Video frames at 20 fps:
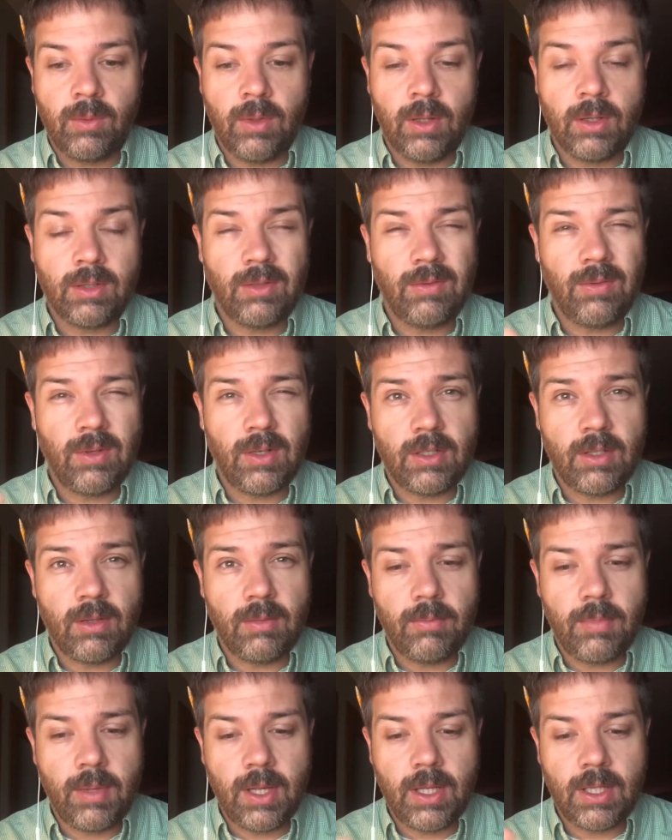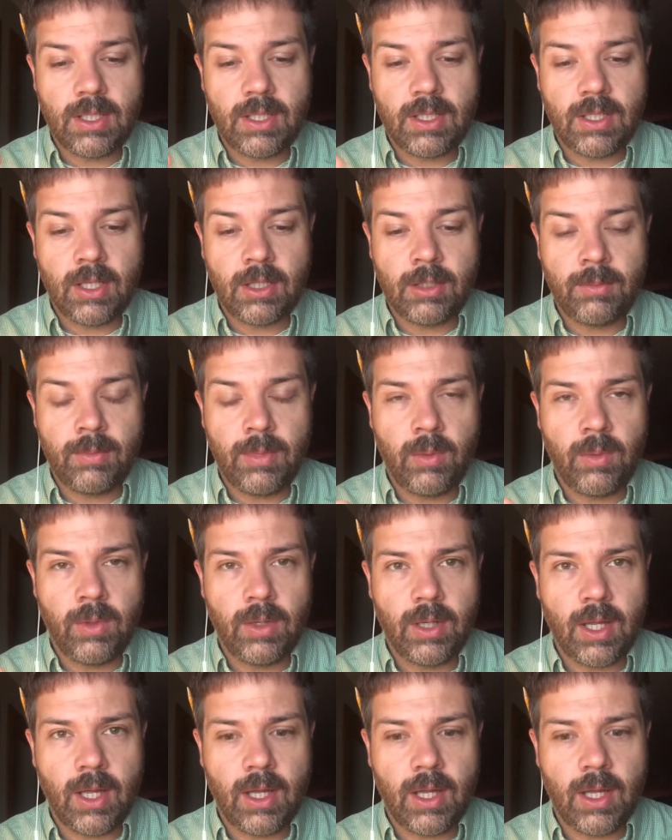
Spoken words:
We actually finished up page 6, but I wanted